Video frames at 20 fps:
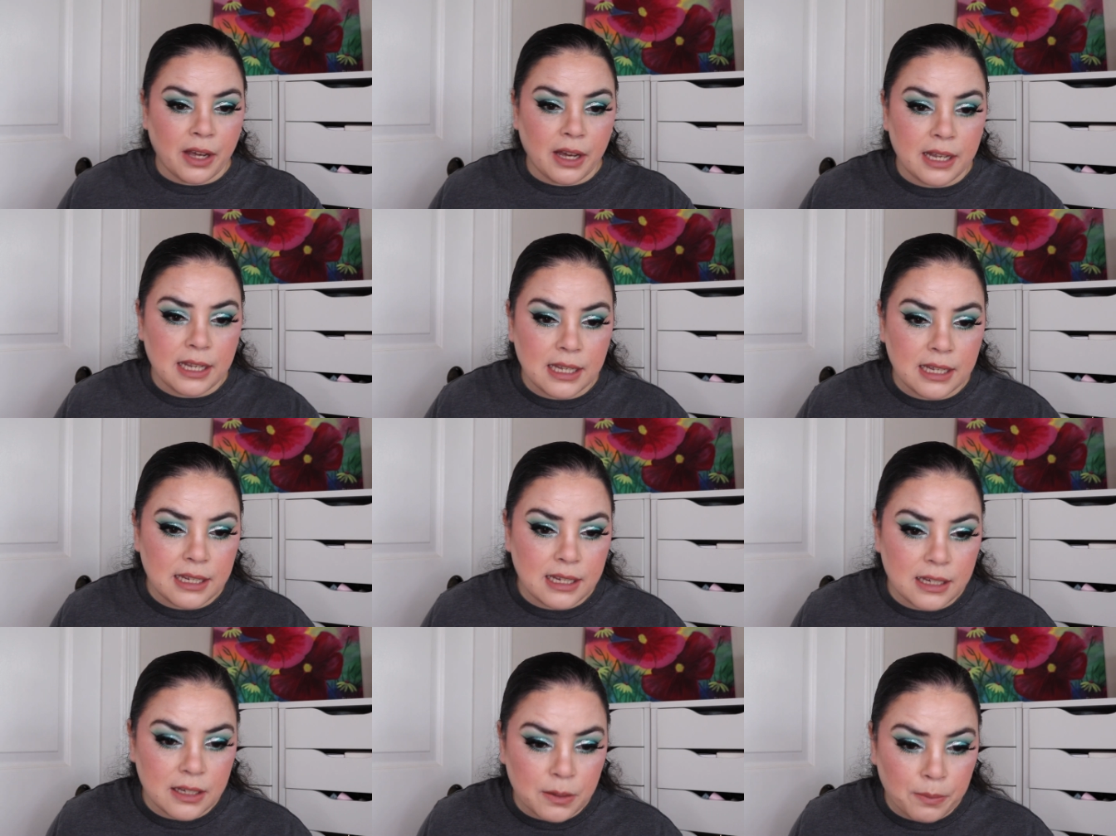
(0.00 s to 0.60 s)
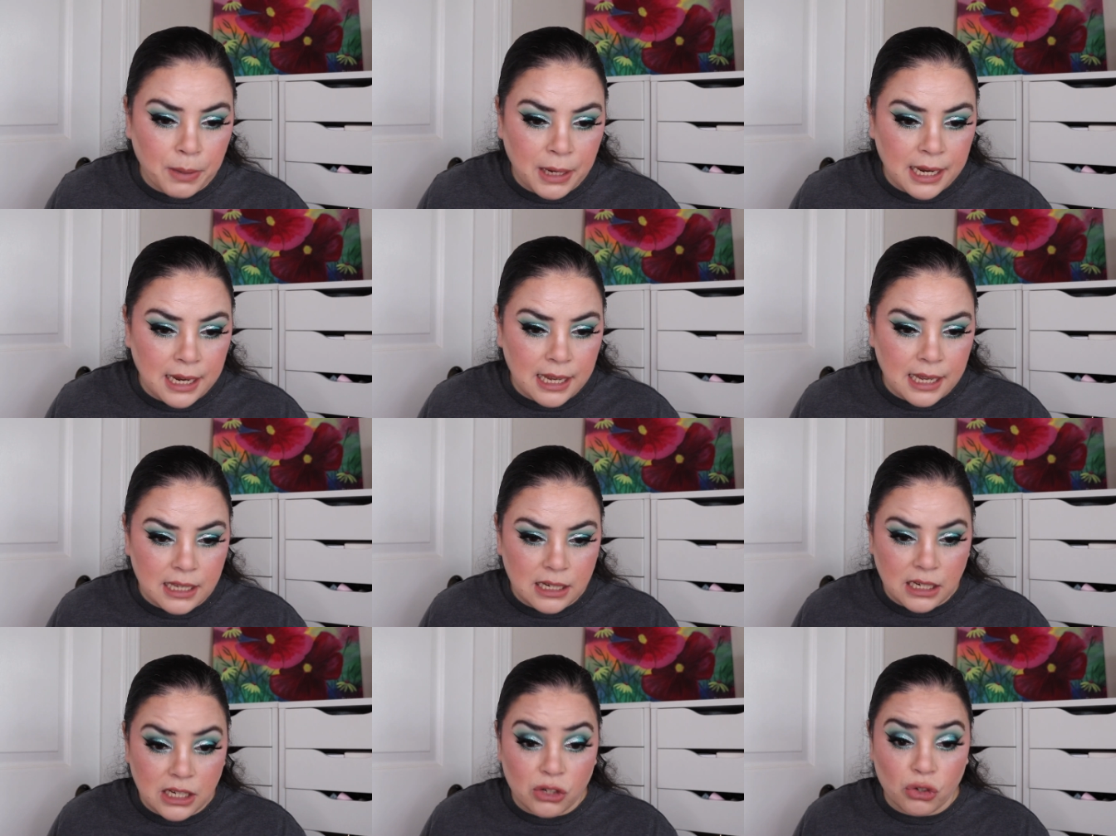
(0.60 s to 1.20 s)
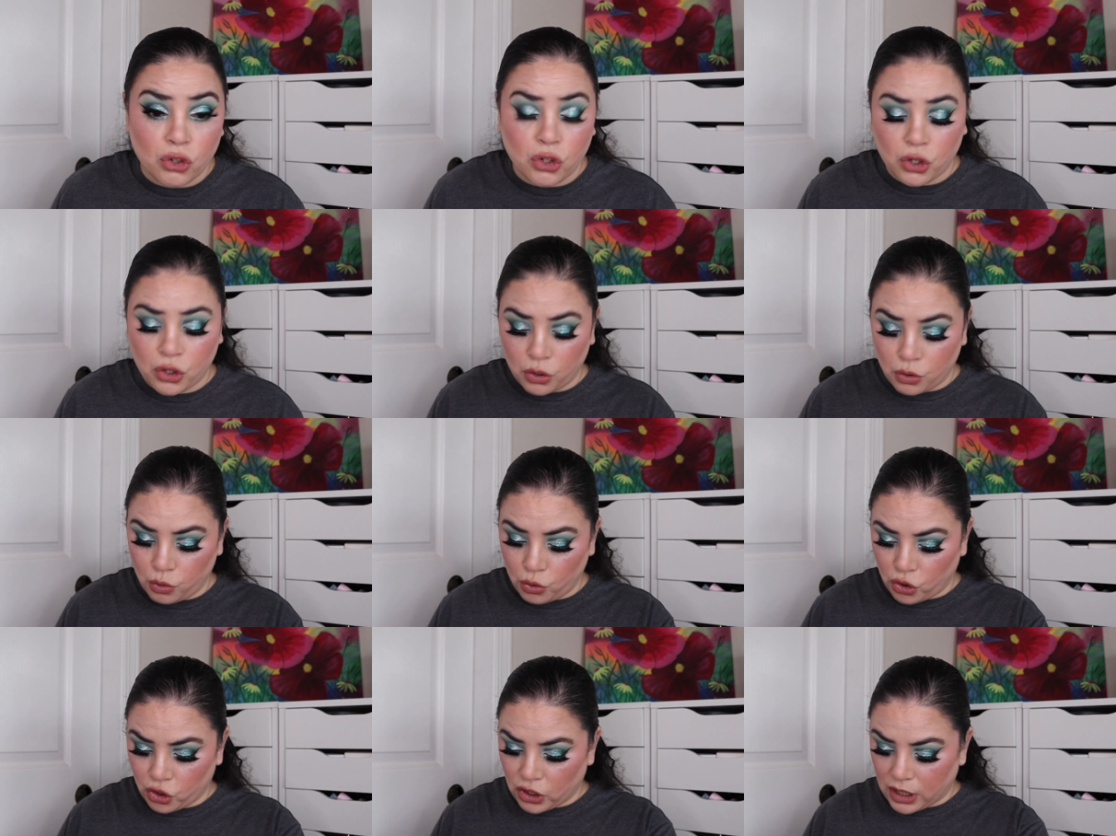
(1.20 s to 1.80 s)
I hit pan in
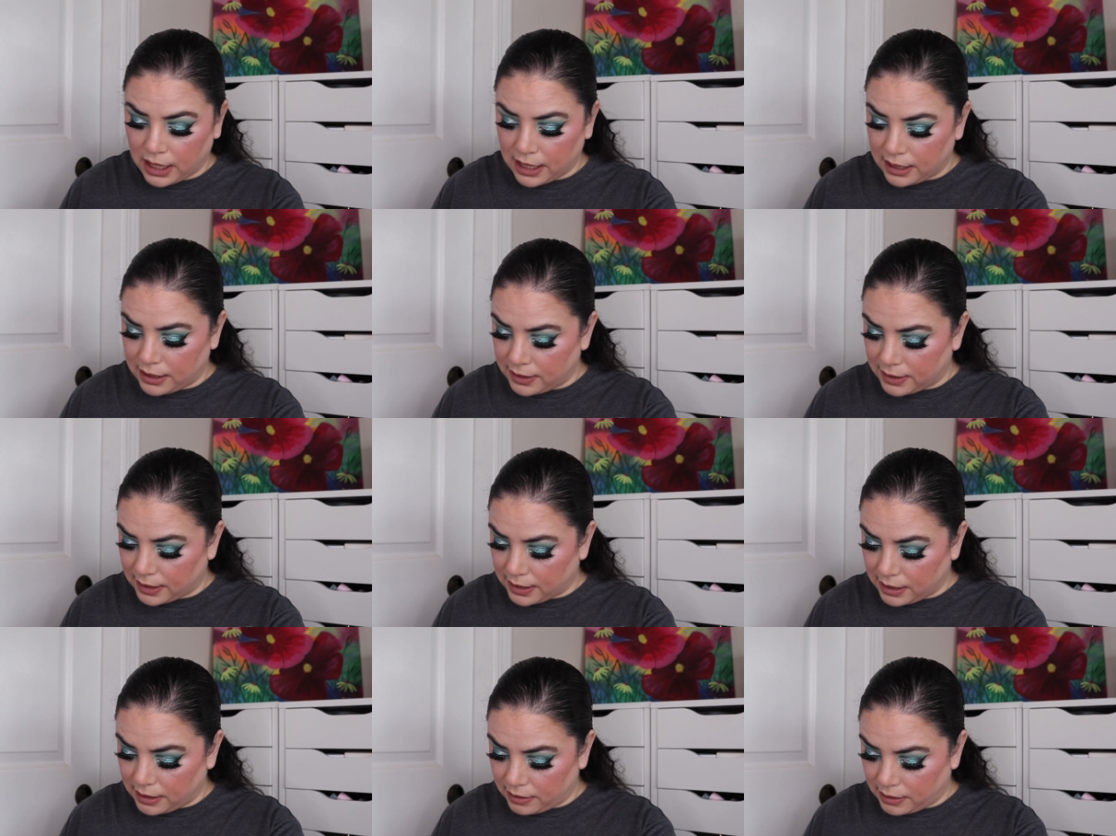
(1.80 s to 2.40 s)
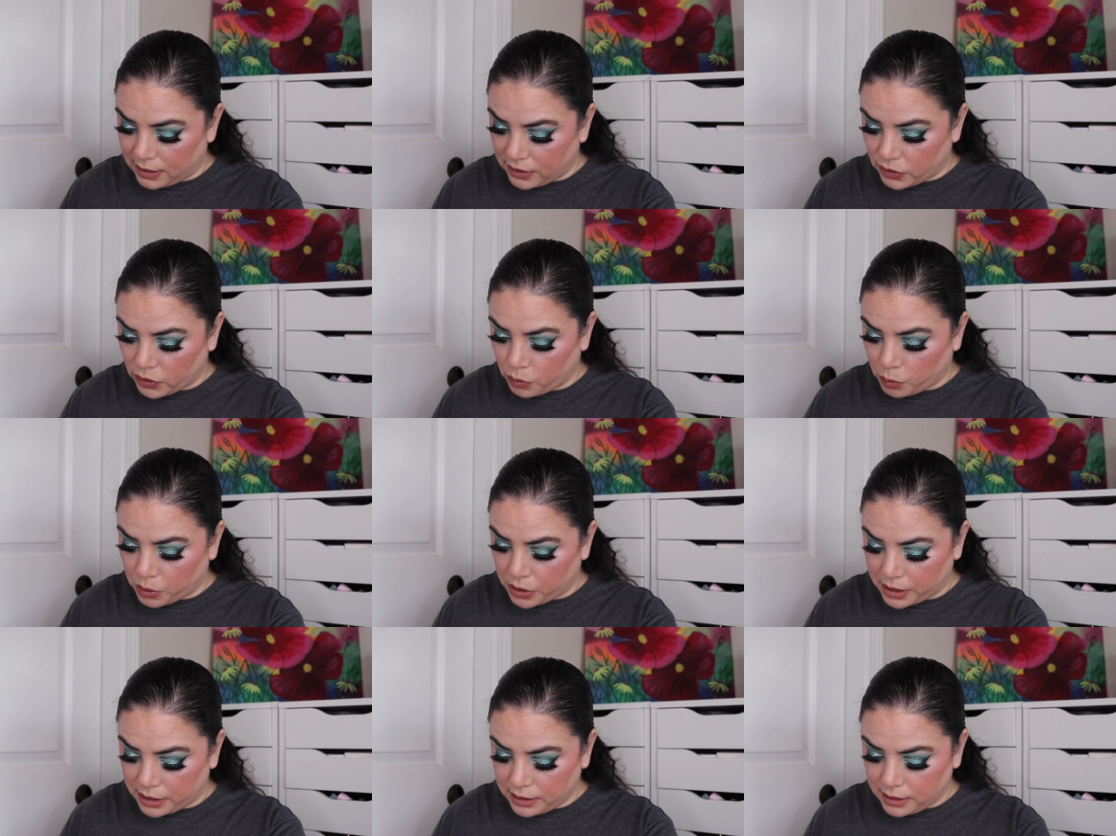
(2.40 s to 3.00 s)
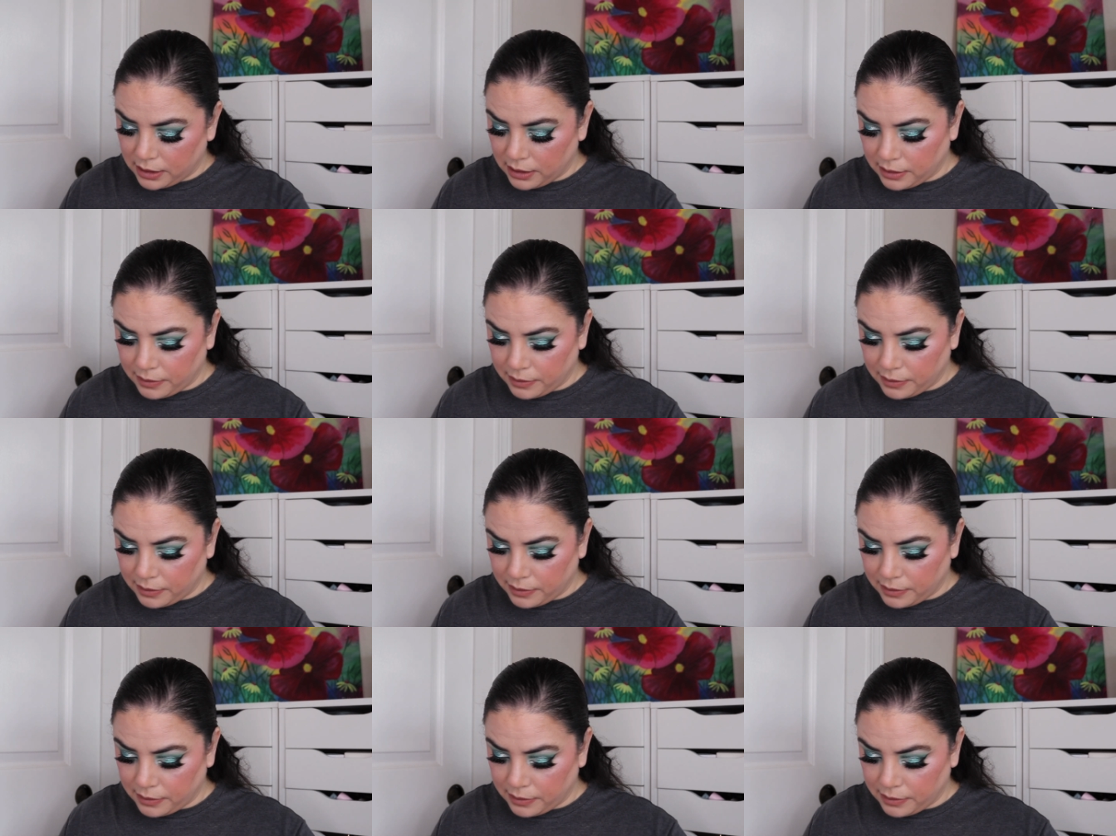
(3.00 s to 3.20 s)
two shades in this one.